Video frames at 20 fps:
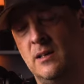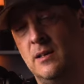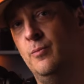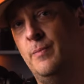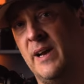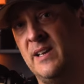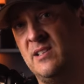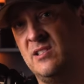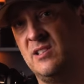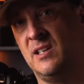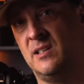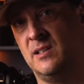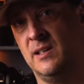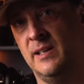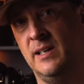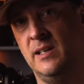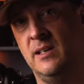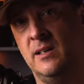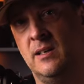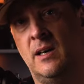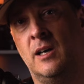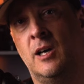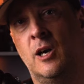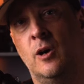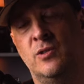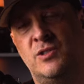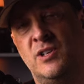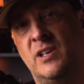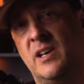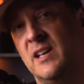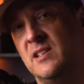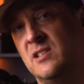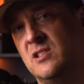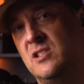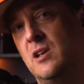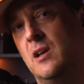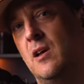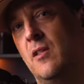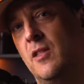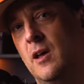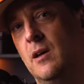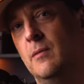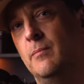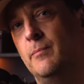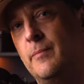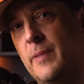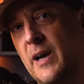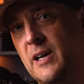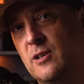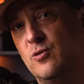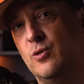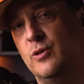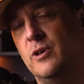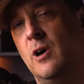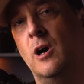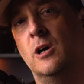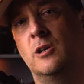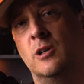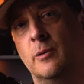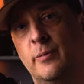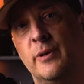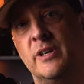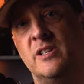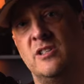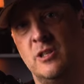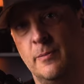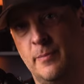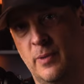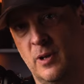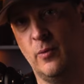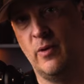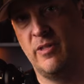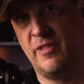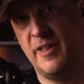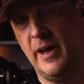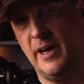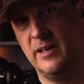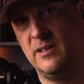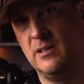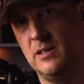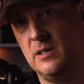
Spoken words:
who basically goes against the patriarchal principle with that.